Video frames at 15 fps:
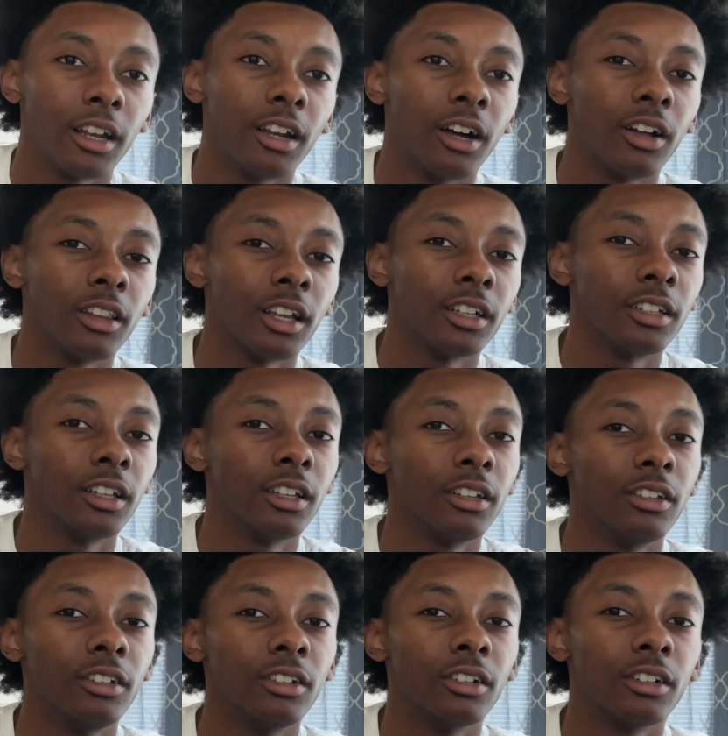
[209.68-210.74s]
down like that.
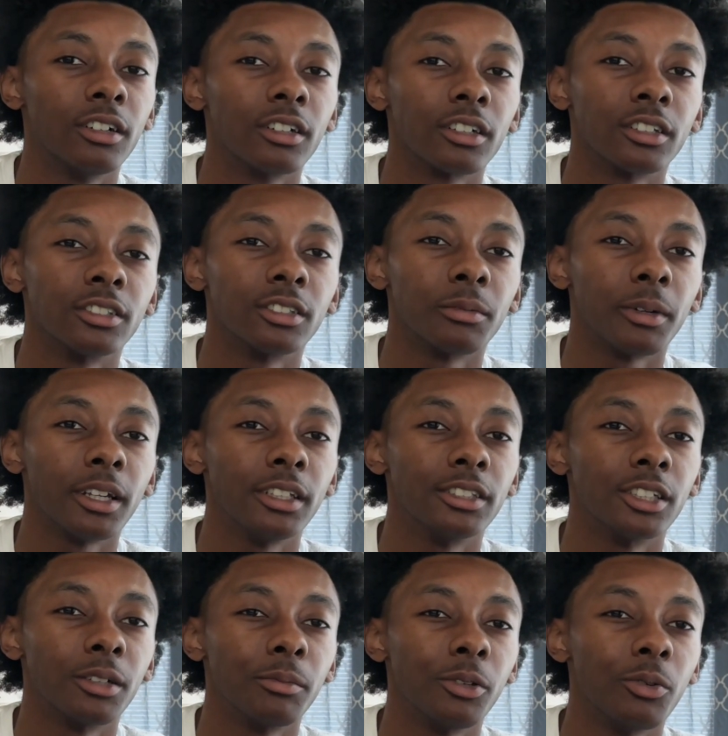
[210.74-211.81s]
Can somebody
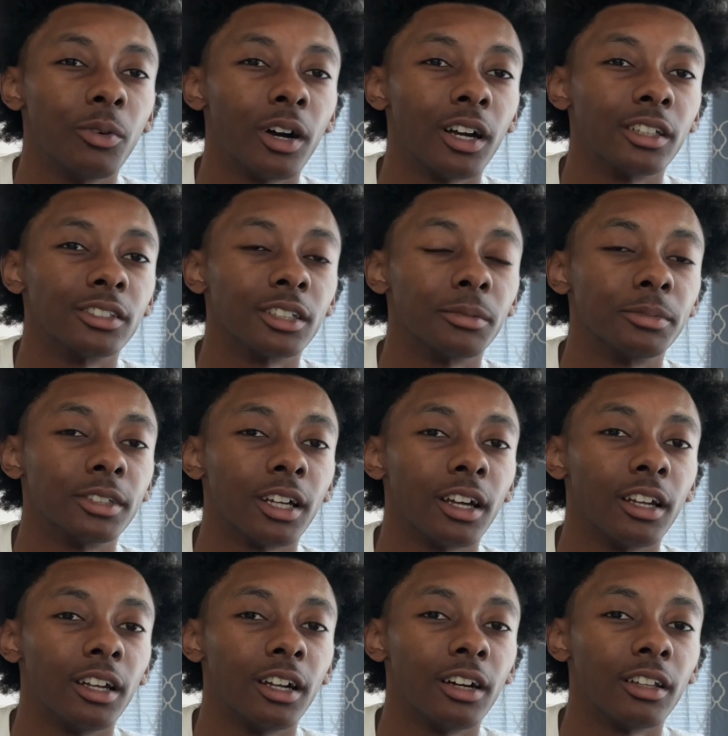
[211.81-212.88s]
tell me why it's
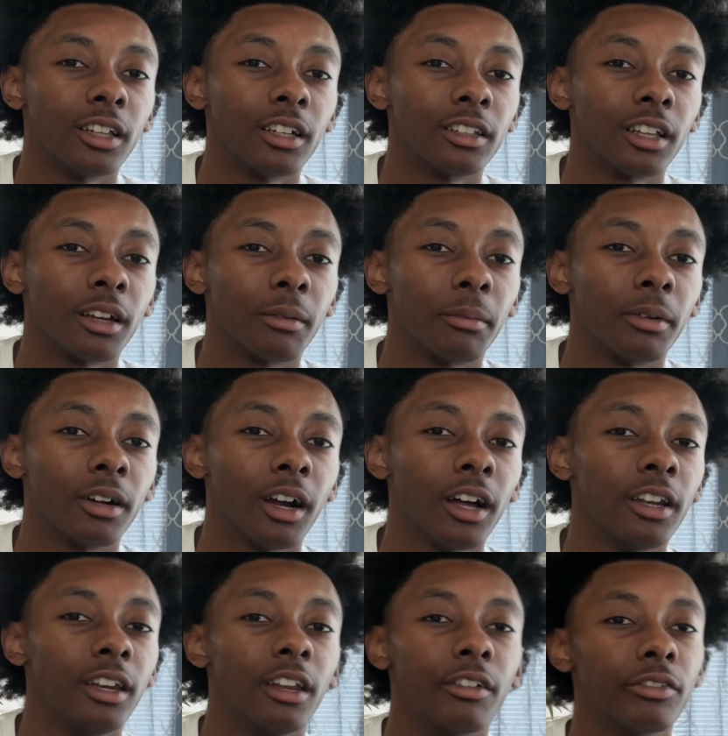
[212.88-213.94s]
upside down like that, bro? I
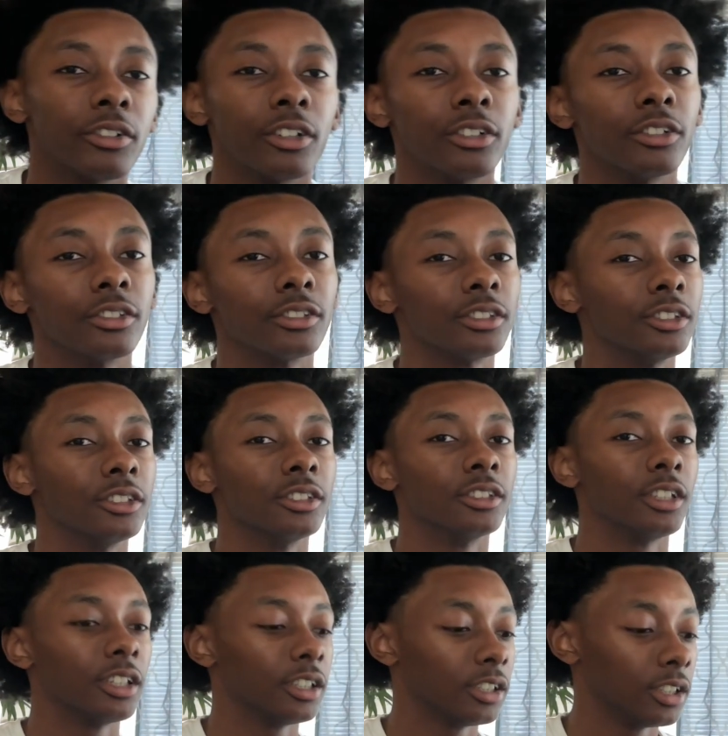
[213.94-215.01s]
never understood
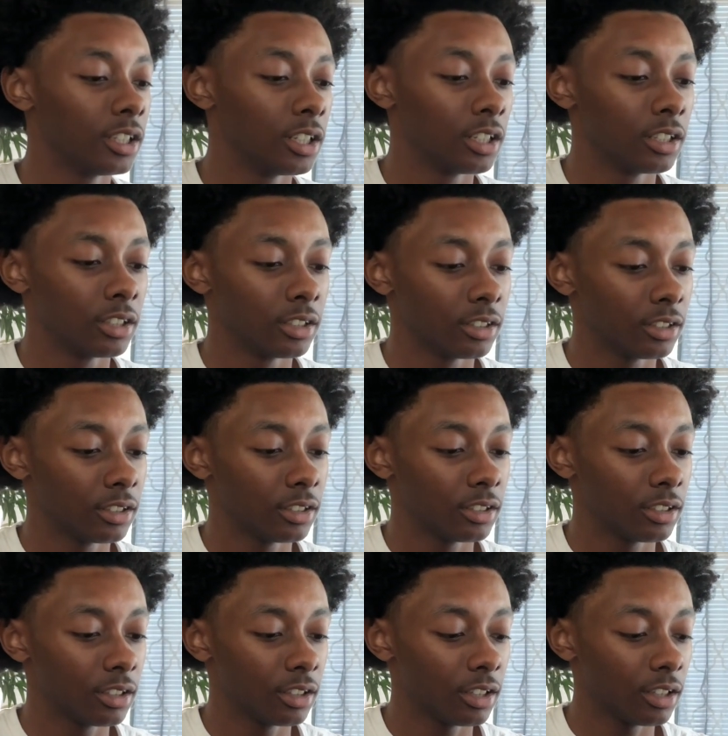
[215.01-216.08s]
that.
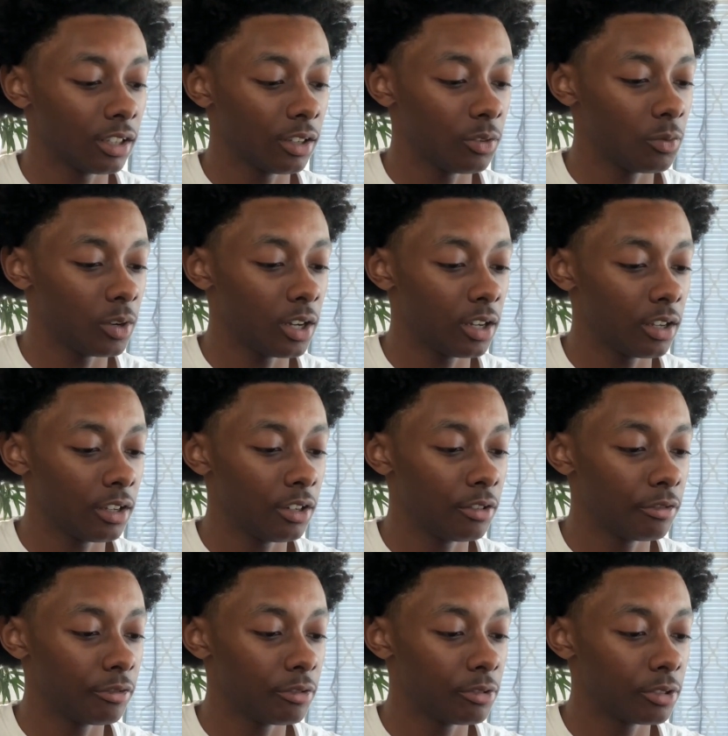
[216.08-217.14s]
Why in
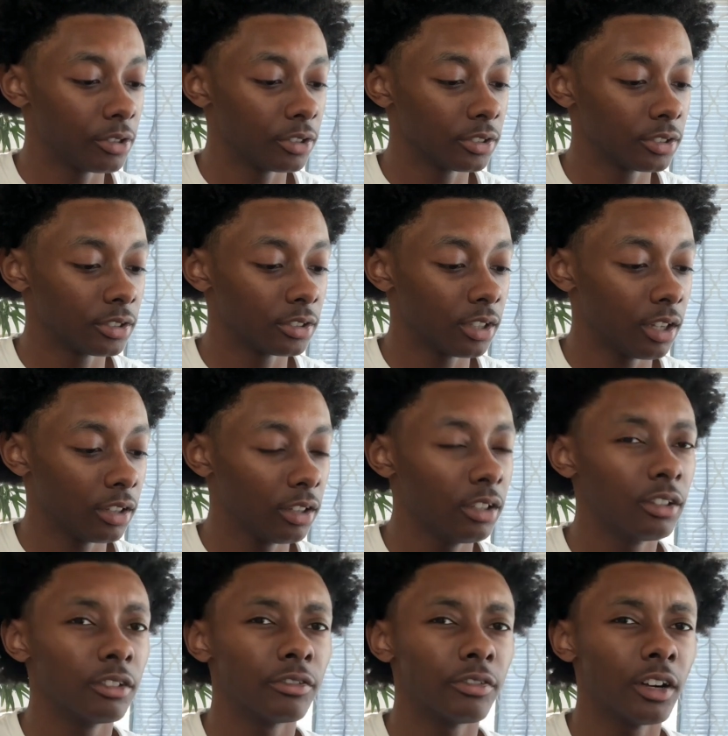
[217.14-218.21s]
the 4s? I think
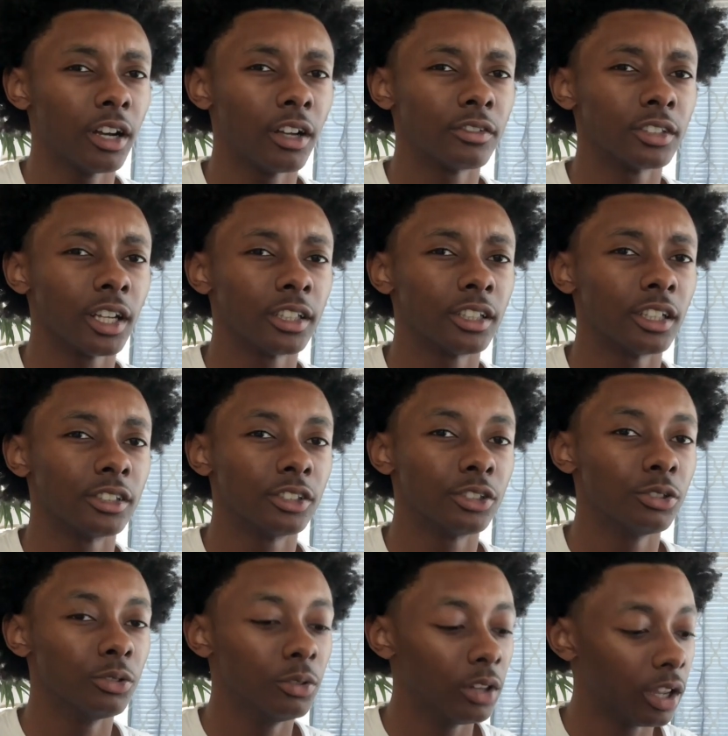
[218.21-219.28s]
the 5's like that
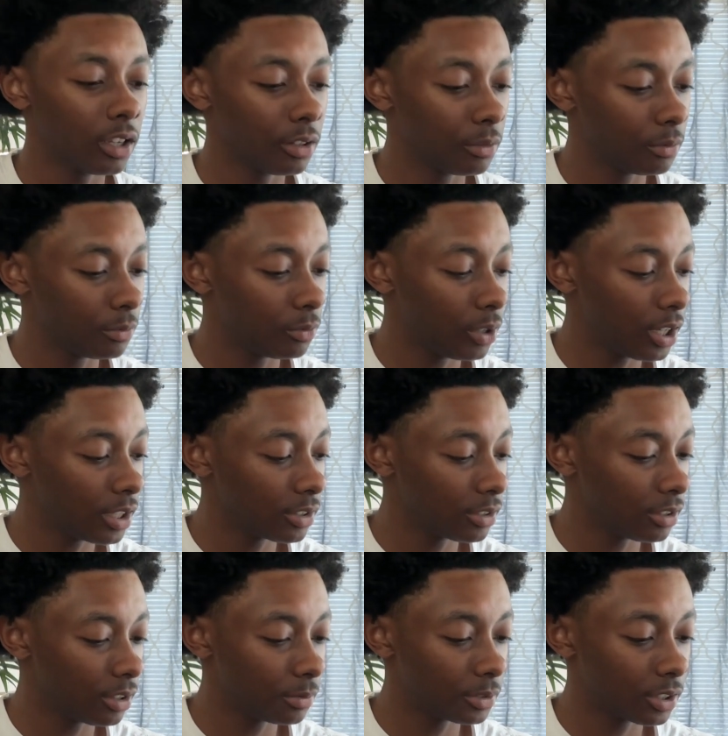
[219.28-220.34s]
too. Like, why is
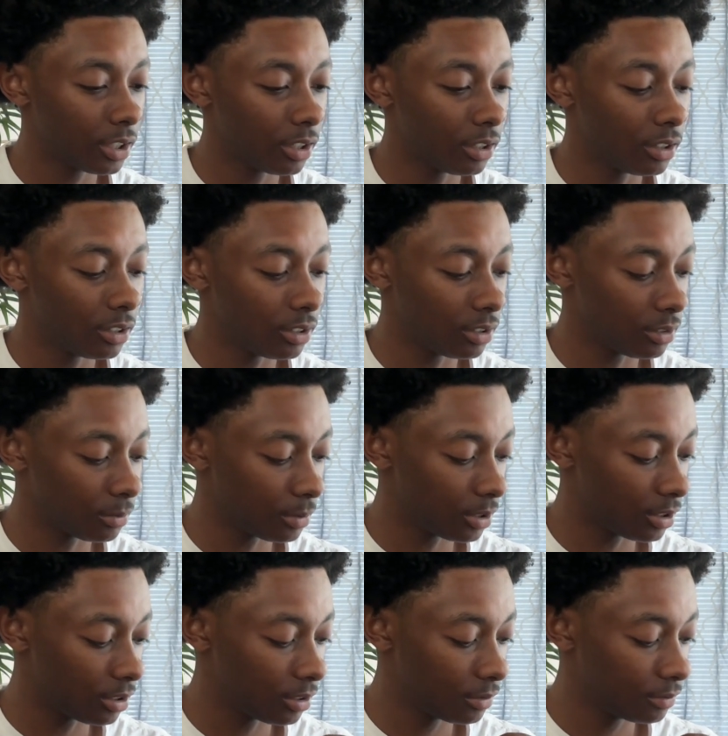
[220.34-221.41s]
it upside down, bro?
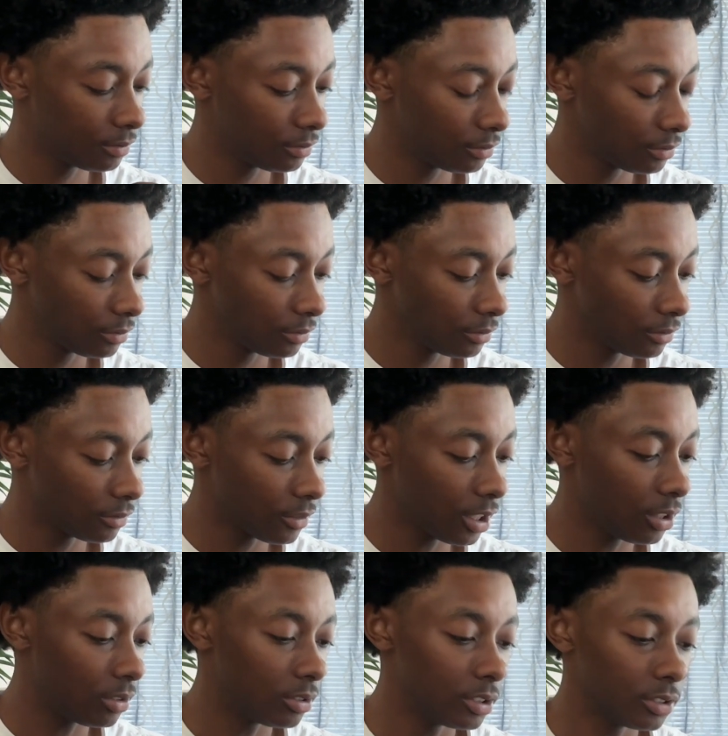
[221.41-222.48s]
I
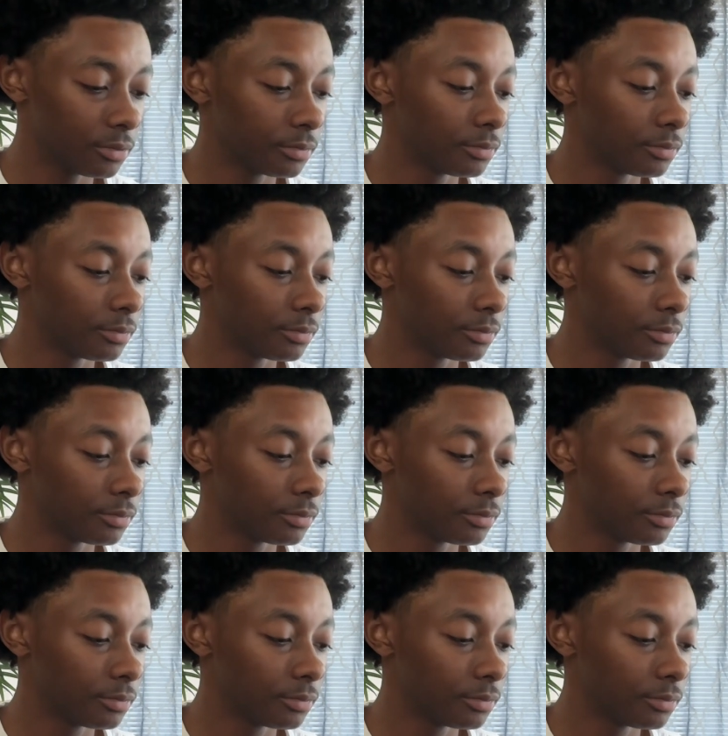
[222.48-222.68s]
don't know.